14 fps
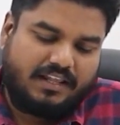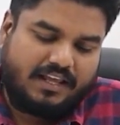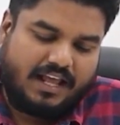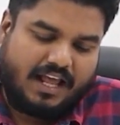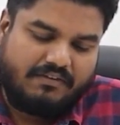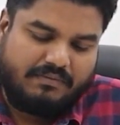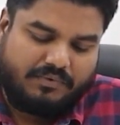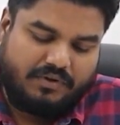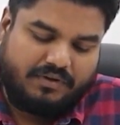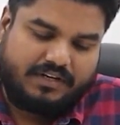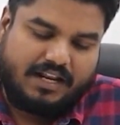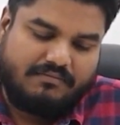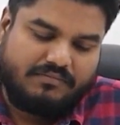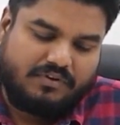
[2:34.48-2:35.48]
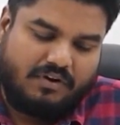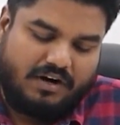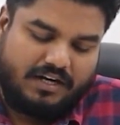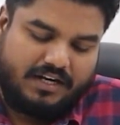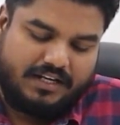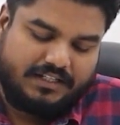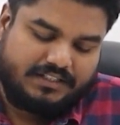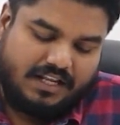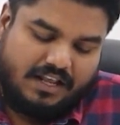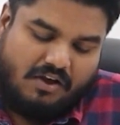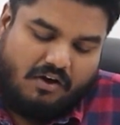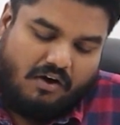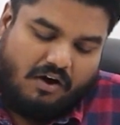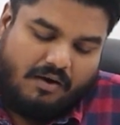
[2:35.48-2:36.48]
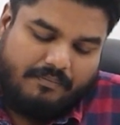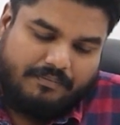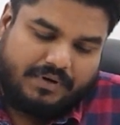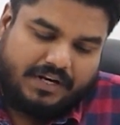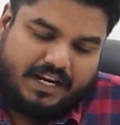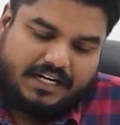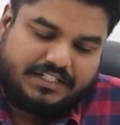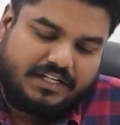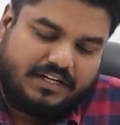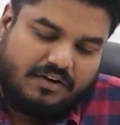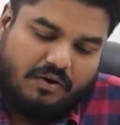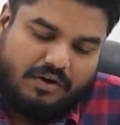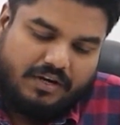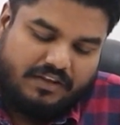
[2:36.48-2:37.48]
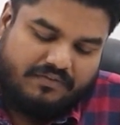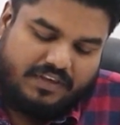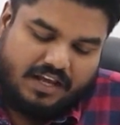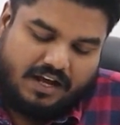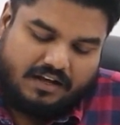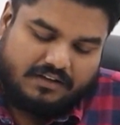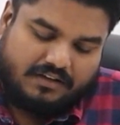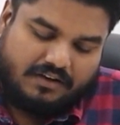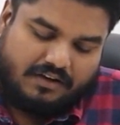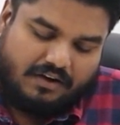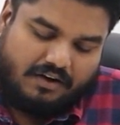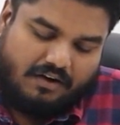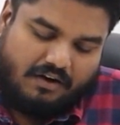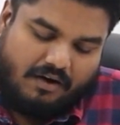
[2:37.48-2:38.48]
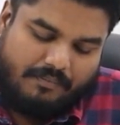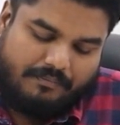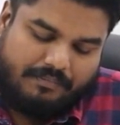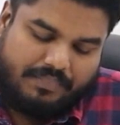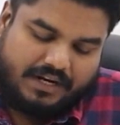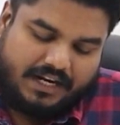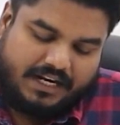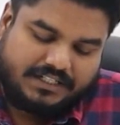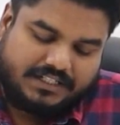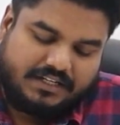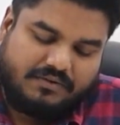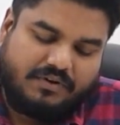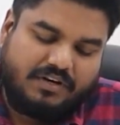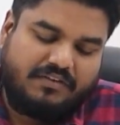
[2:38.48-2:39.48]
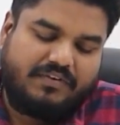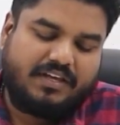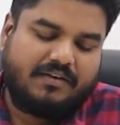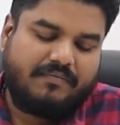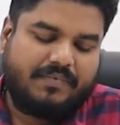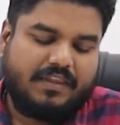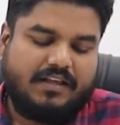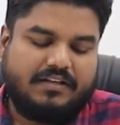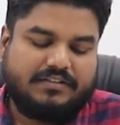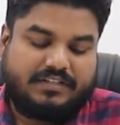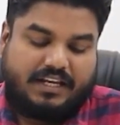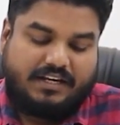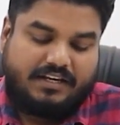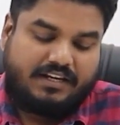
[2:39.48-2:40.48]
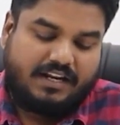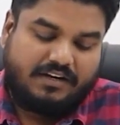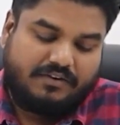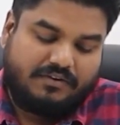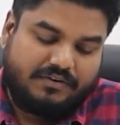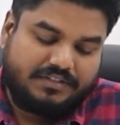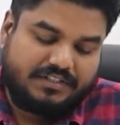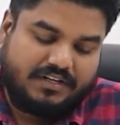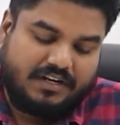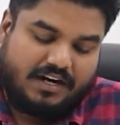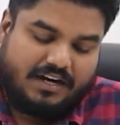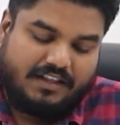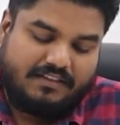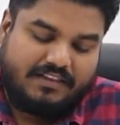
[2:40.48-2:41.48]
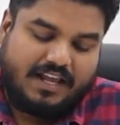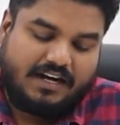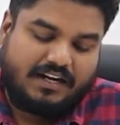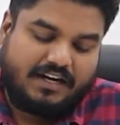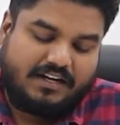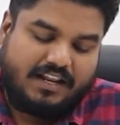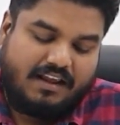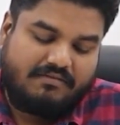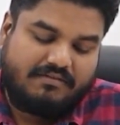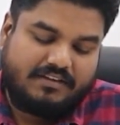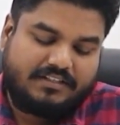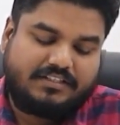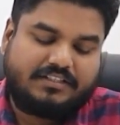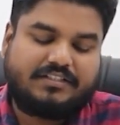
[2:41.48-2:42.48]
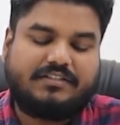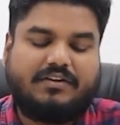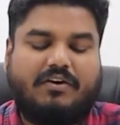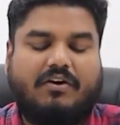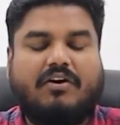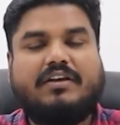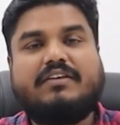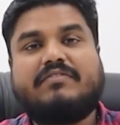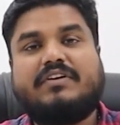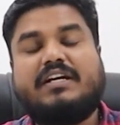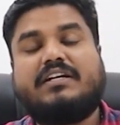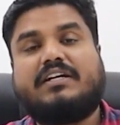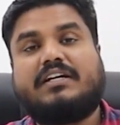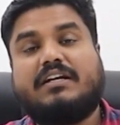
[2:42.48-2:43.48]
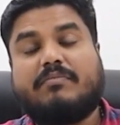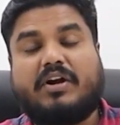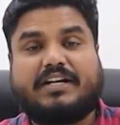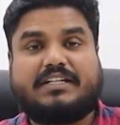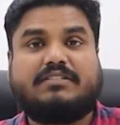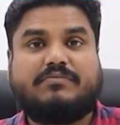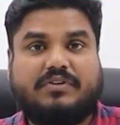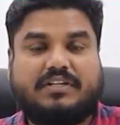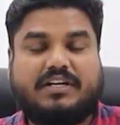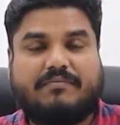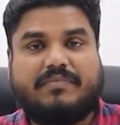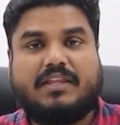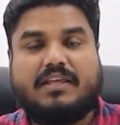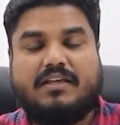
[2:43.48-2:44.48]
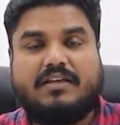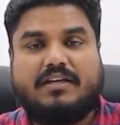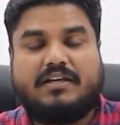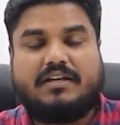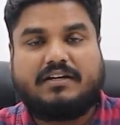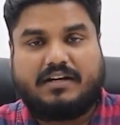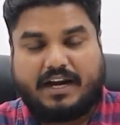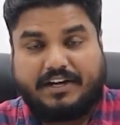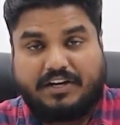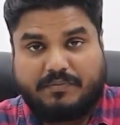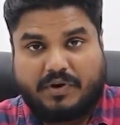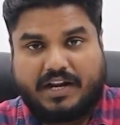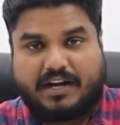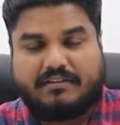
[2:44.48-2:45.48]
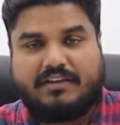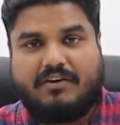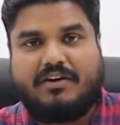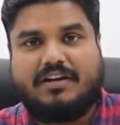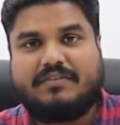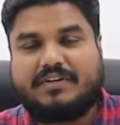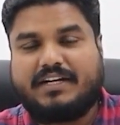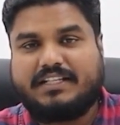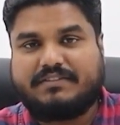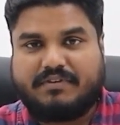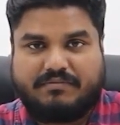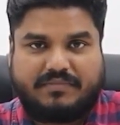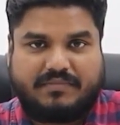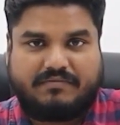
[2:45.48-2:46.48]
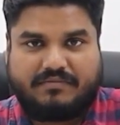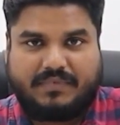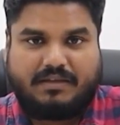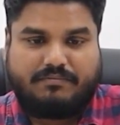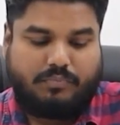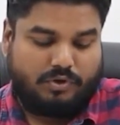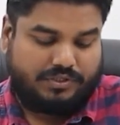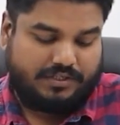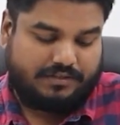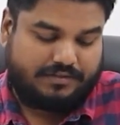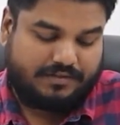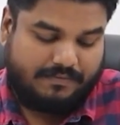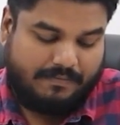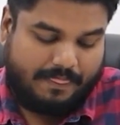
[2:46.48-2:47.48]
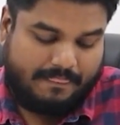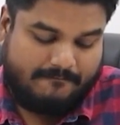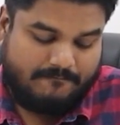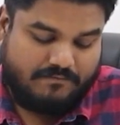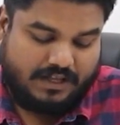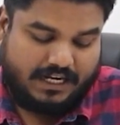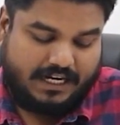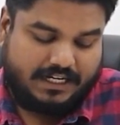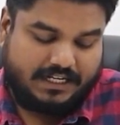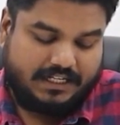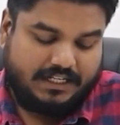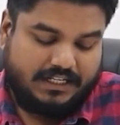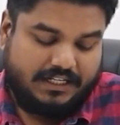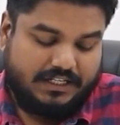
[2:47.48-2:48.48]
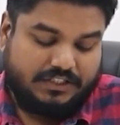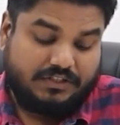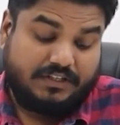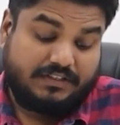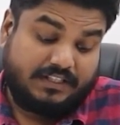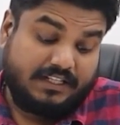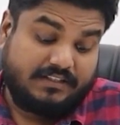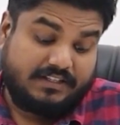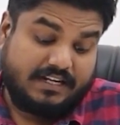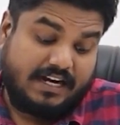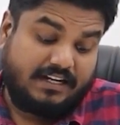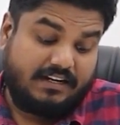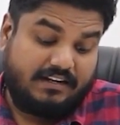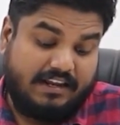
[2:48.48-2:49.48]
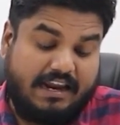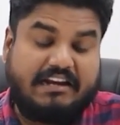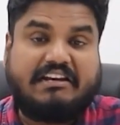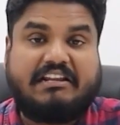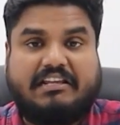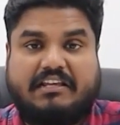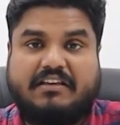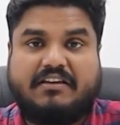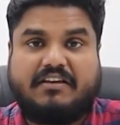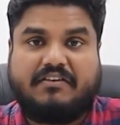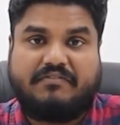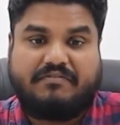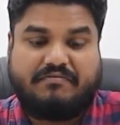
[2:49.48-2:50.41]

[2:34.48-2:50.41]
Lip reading: they have a program called as Operation Olivia. So Indian Coast Guard, they undertake this Olive Ridley turtle protection program, try to protect the Olive Ridleys from the poachers, right? So since 1980,